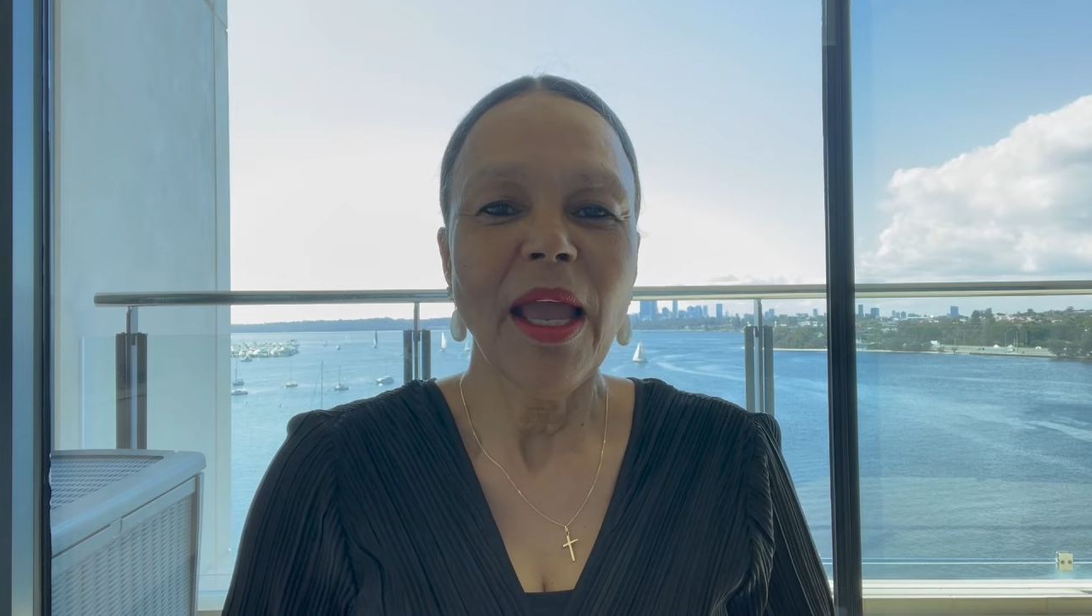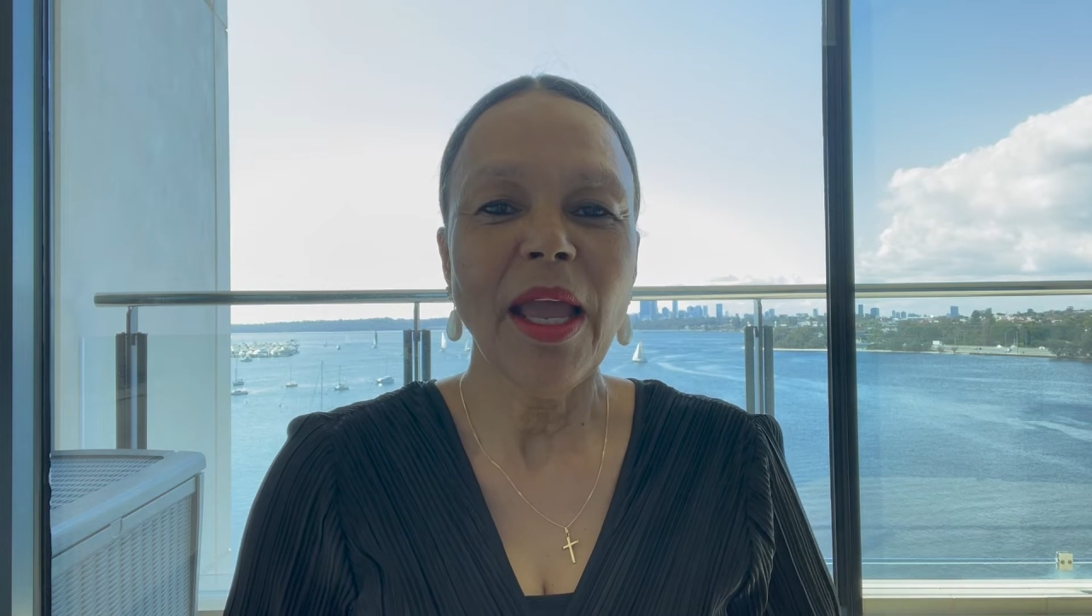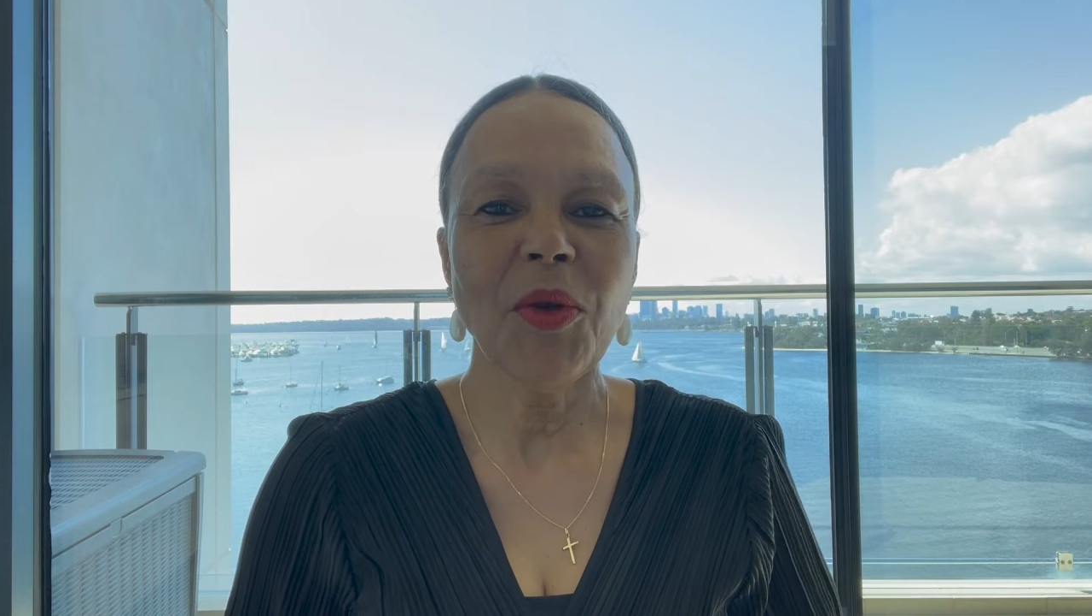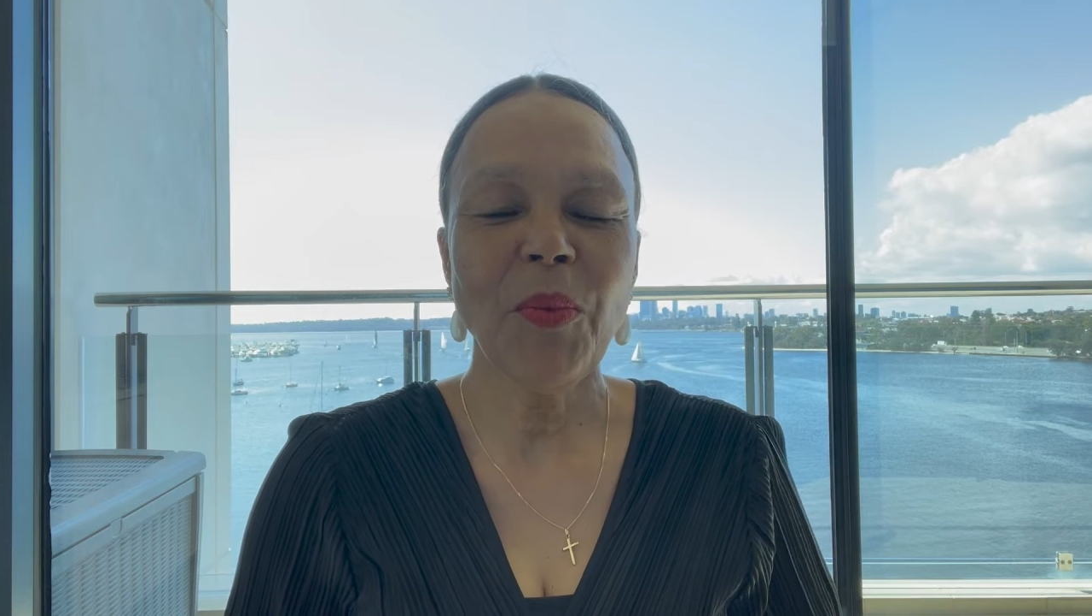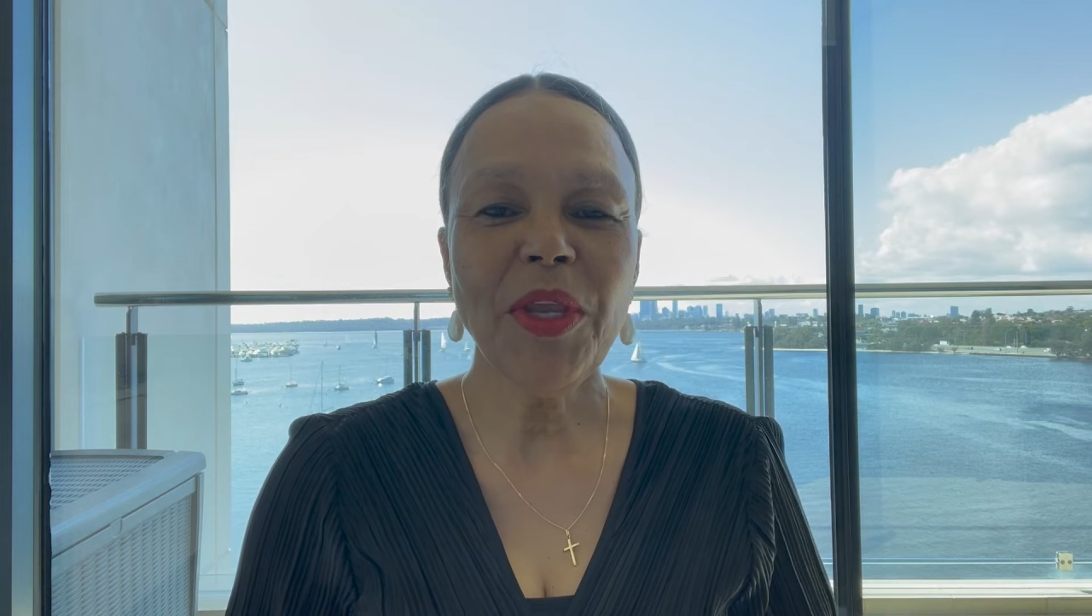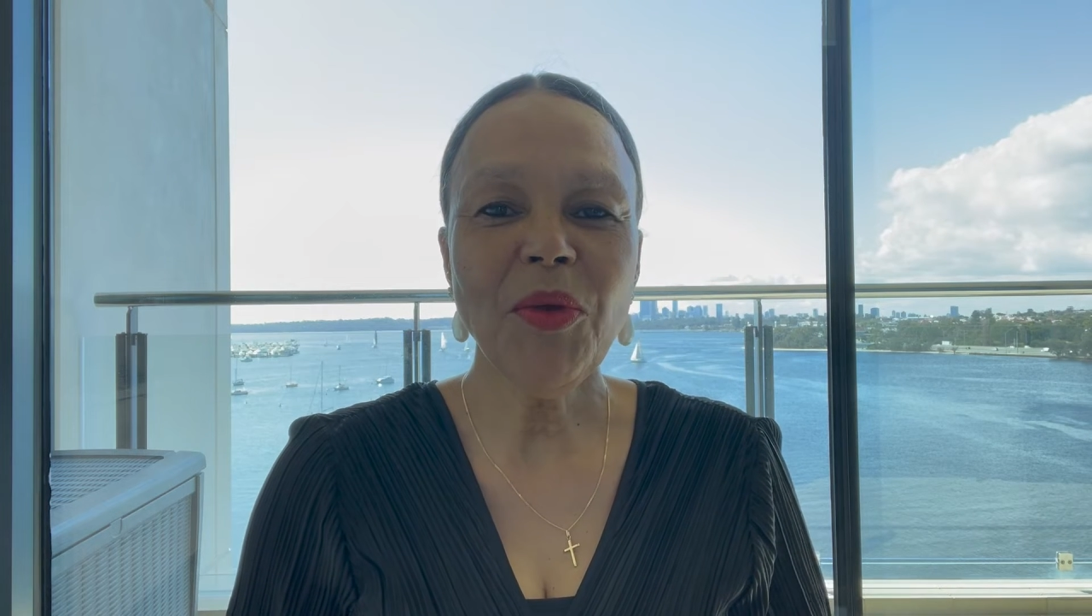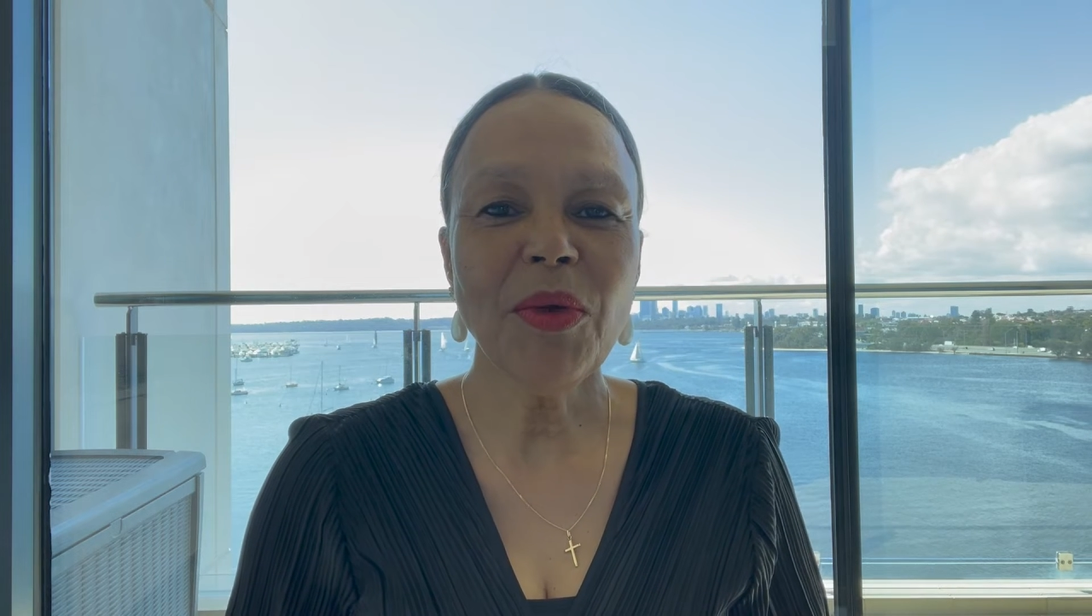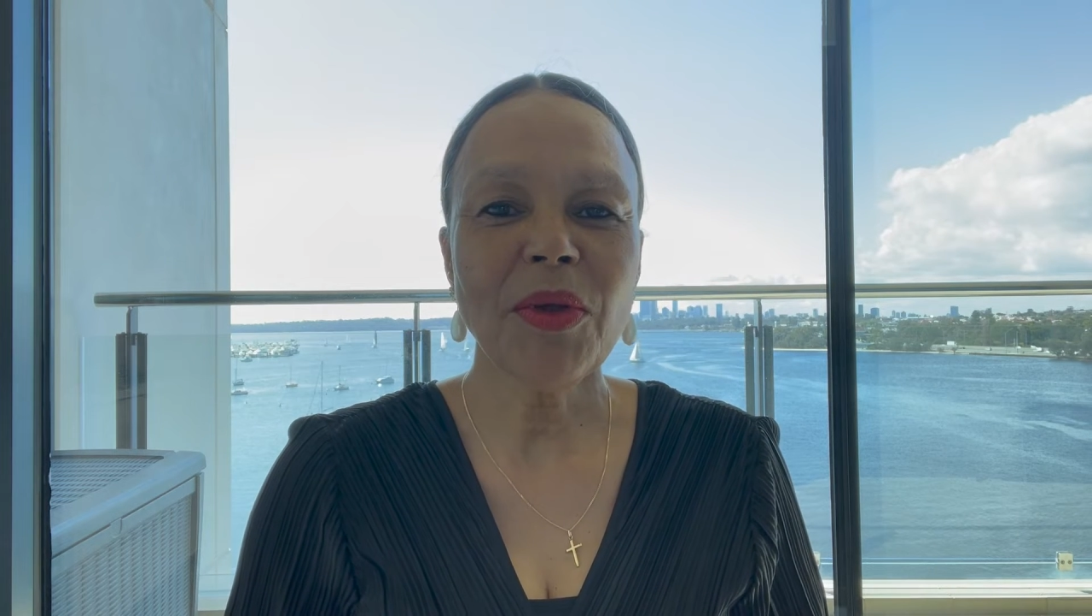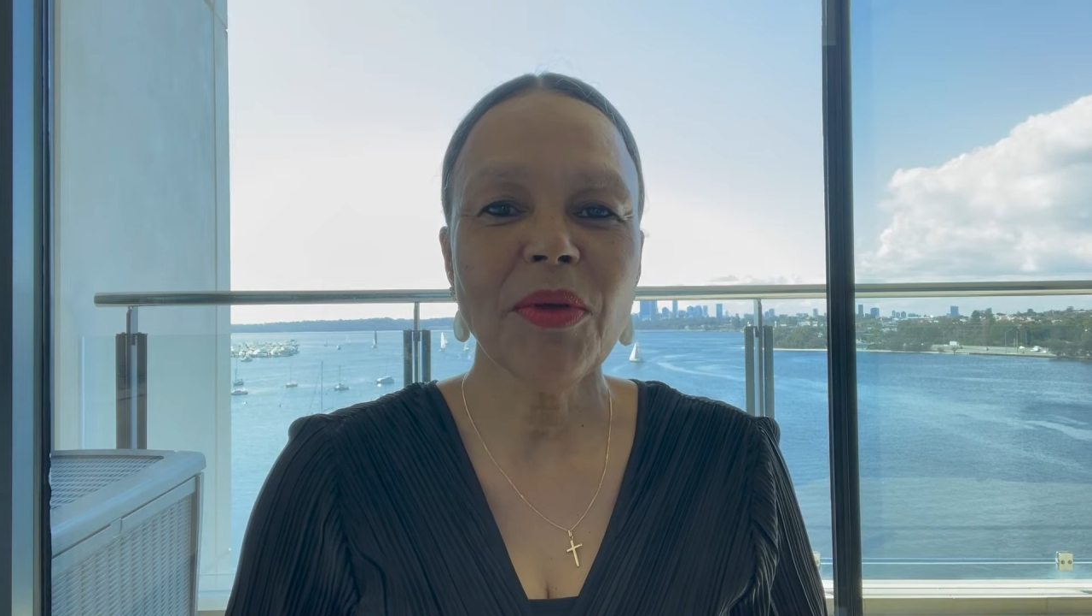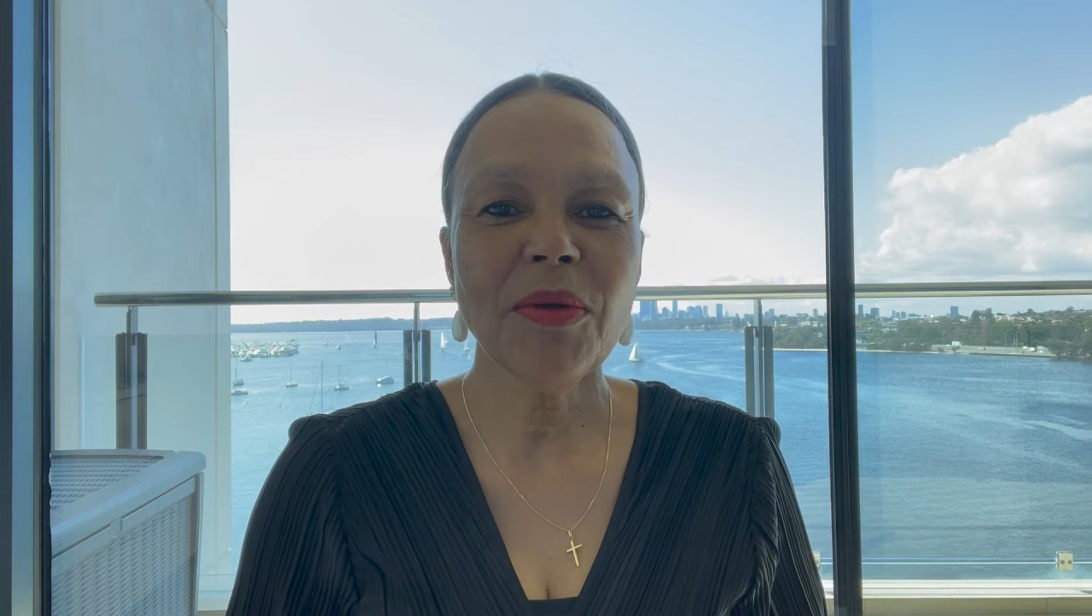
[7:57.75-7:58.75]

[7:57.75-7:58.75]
and when you